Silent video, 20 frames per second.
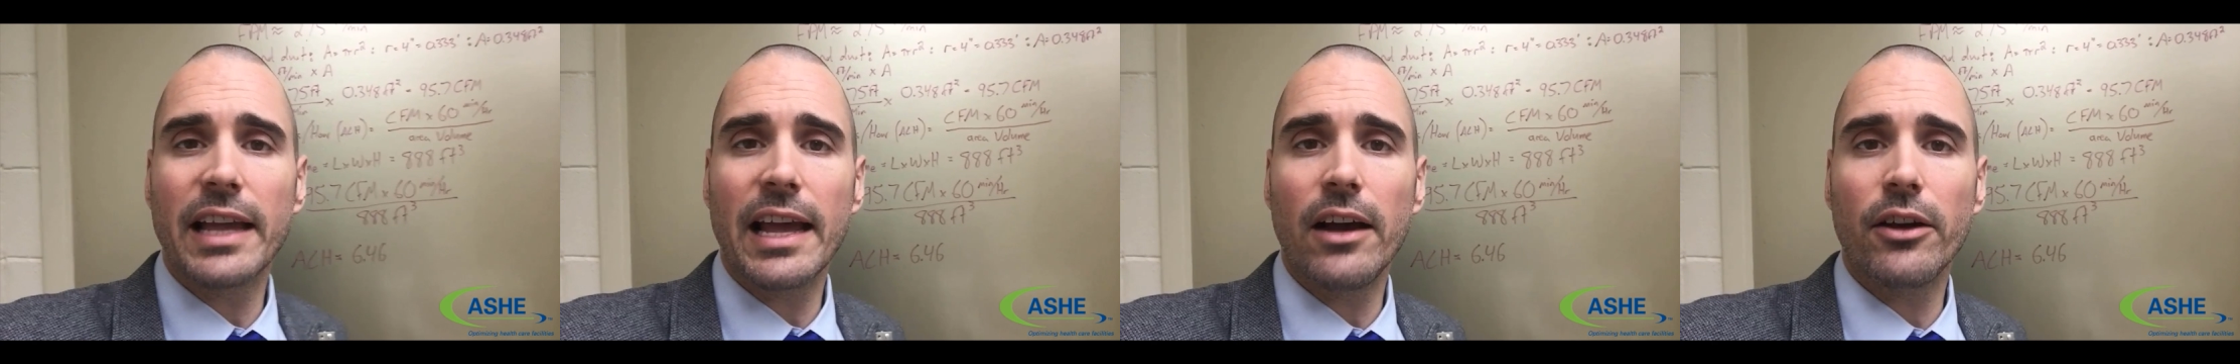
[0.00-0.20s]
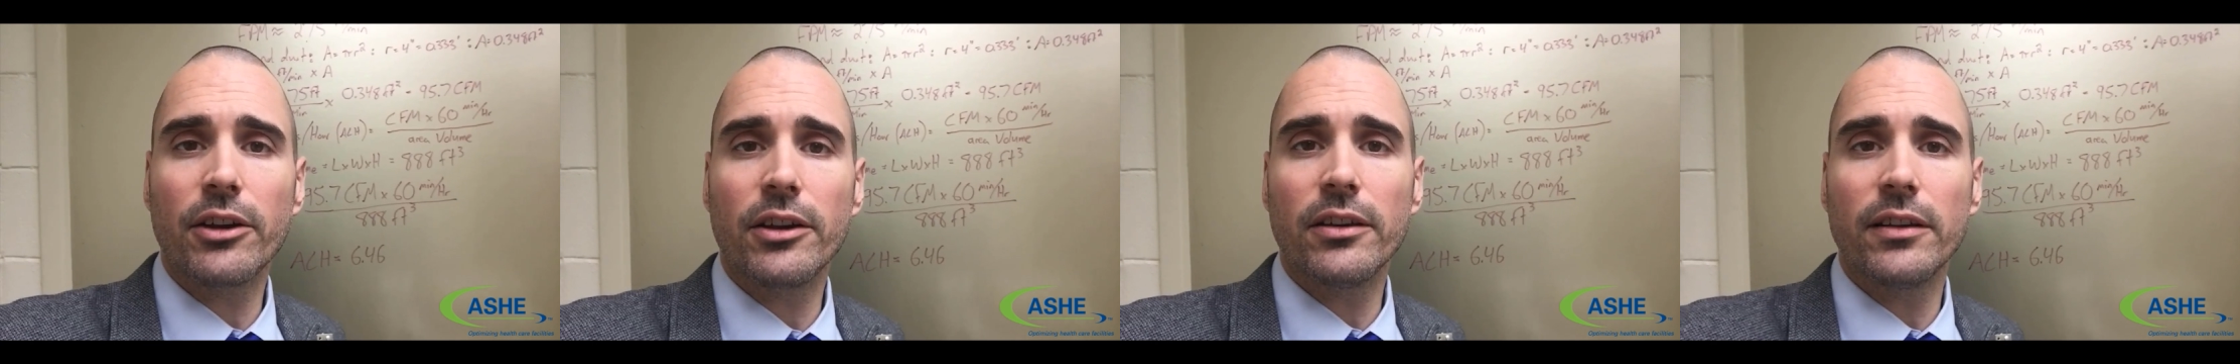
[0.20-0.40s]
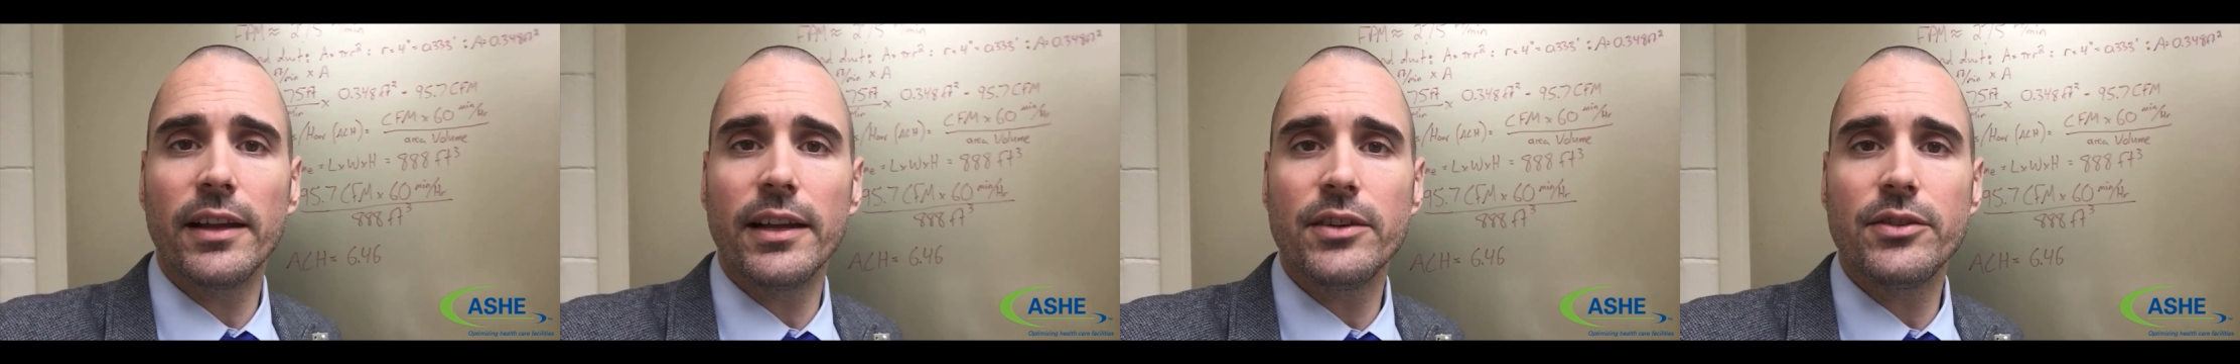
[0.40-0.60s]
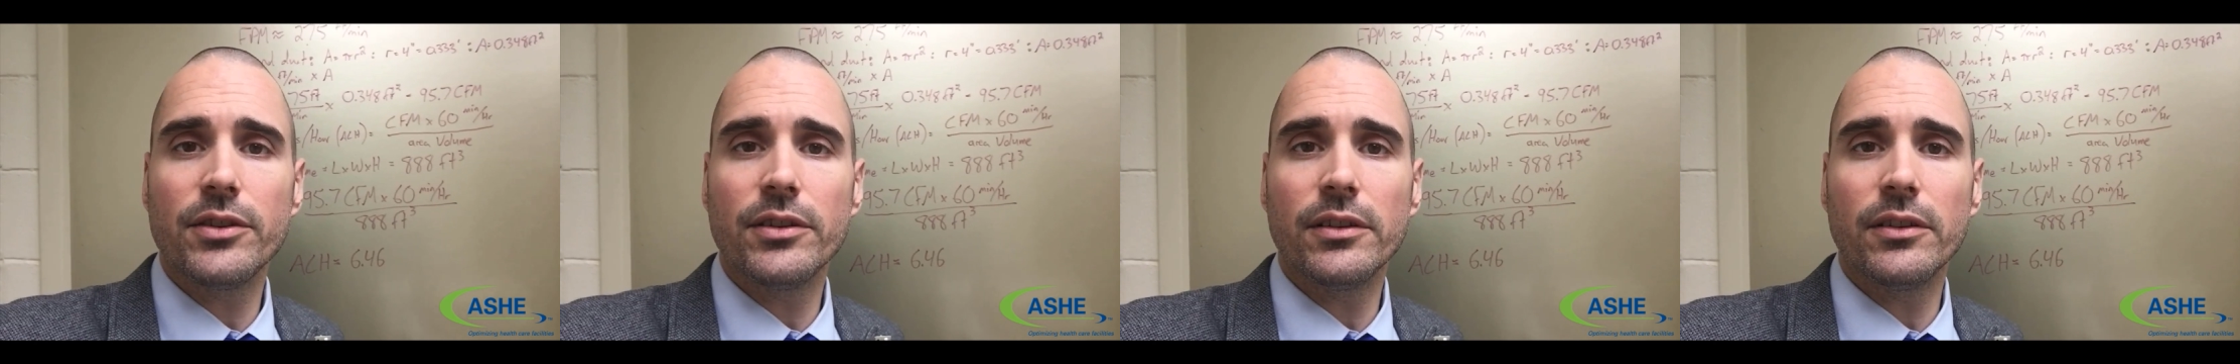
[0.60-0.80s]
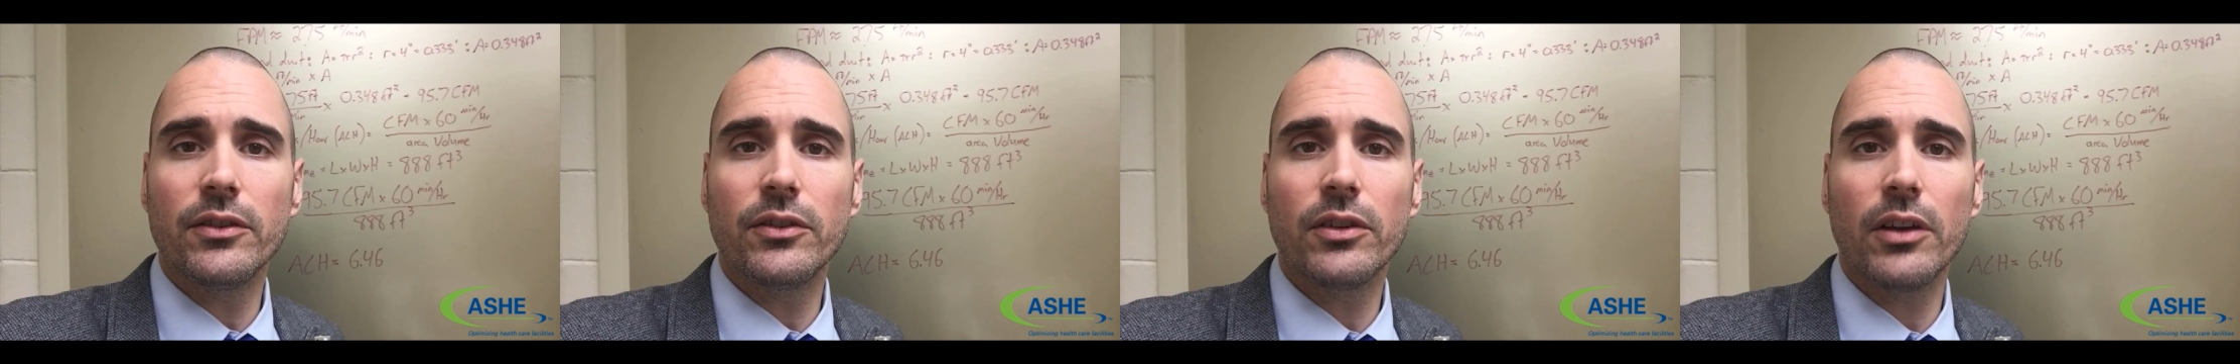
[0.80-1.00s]

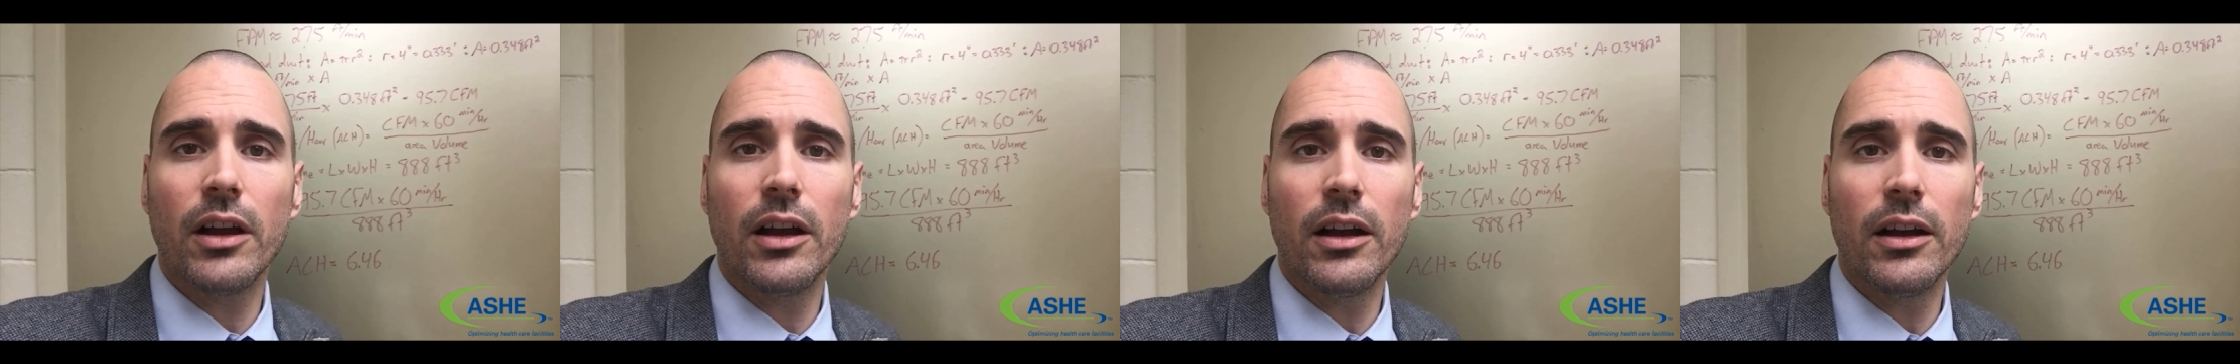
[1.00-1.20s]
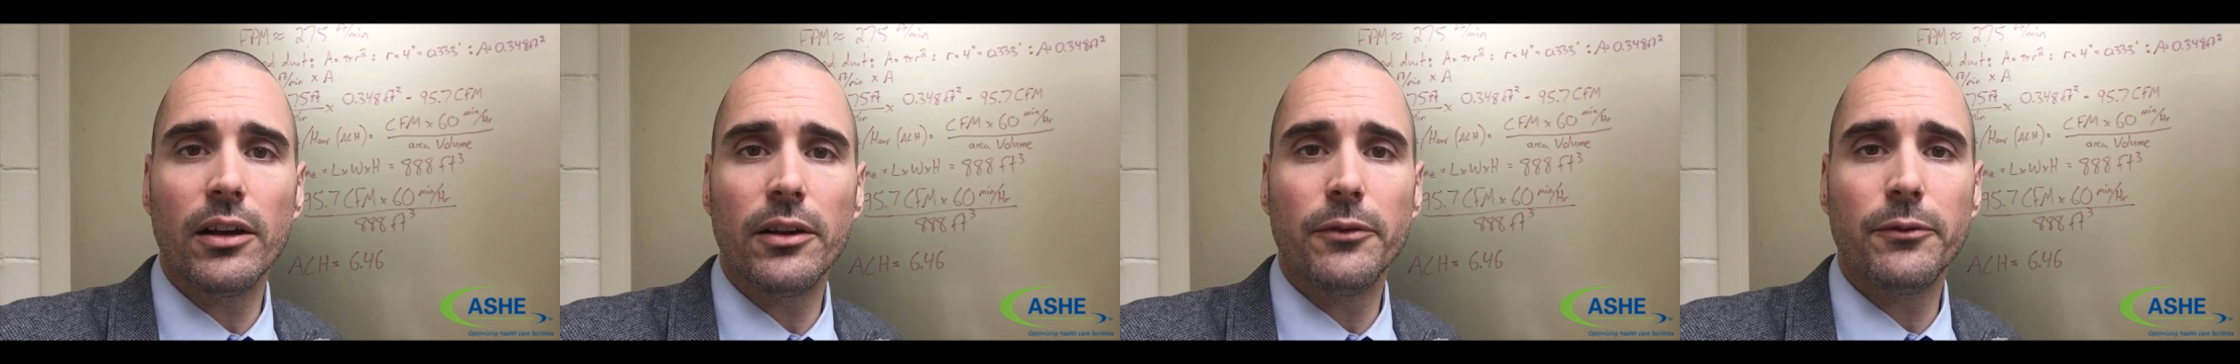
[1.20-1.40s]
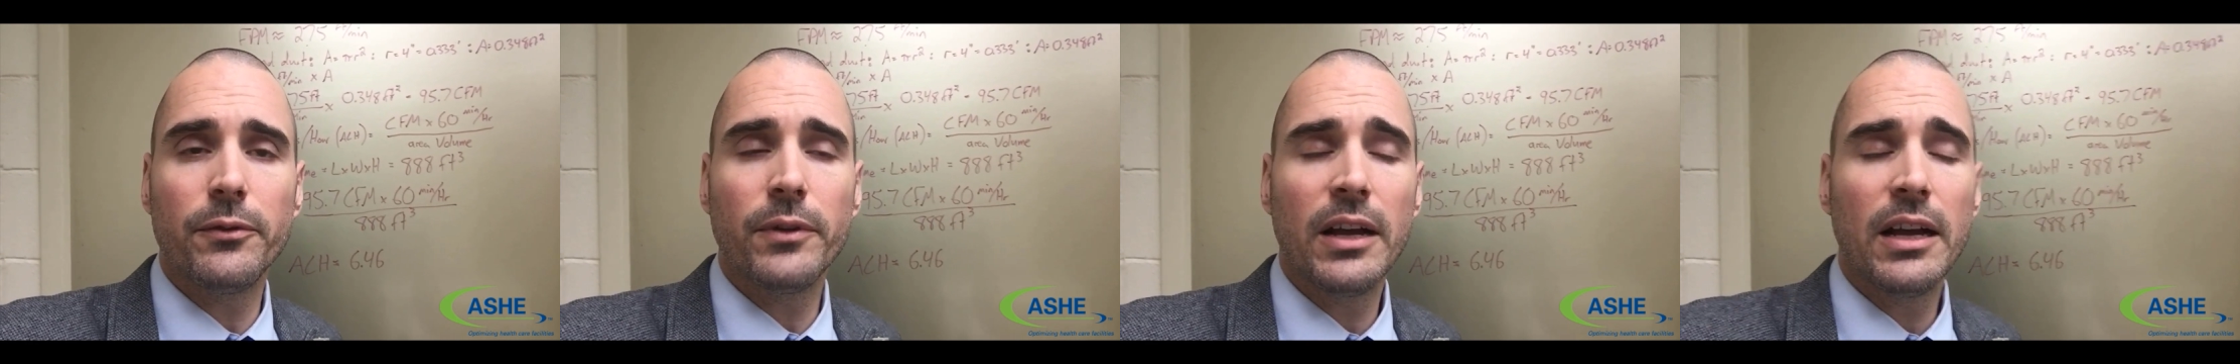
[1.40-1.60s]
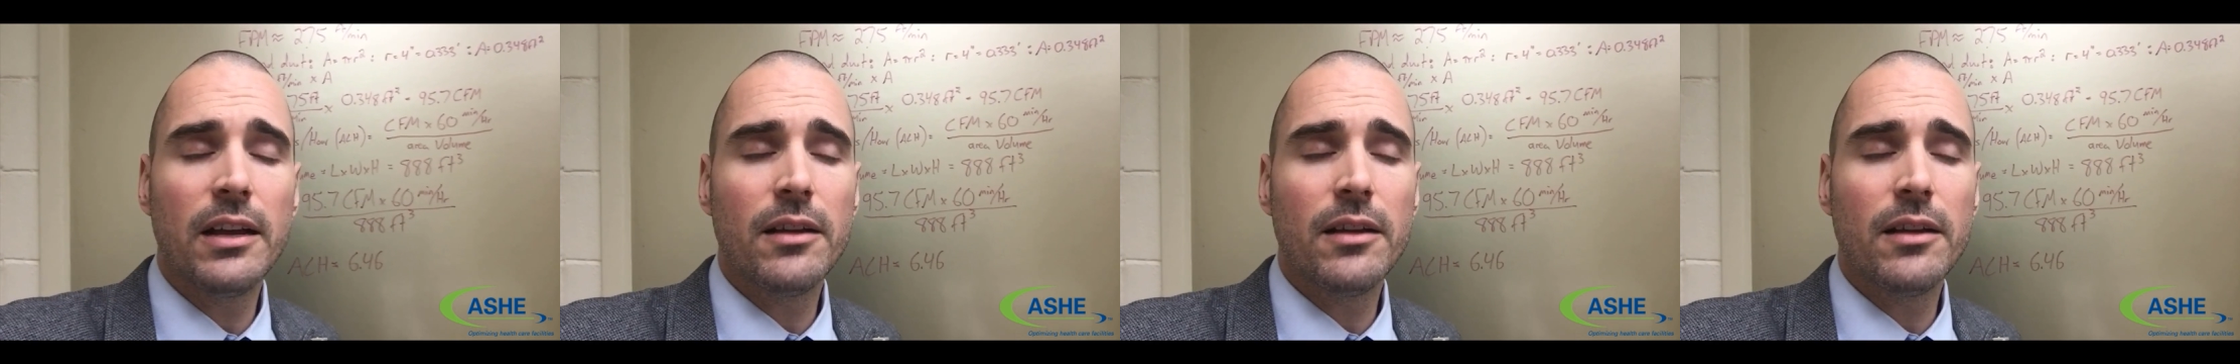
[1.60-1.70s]
calculations of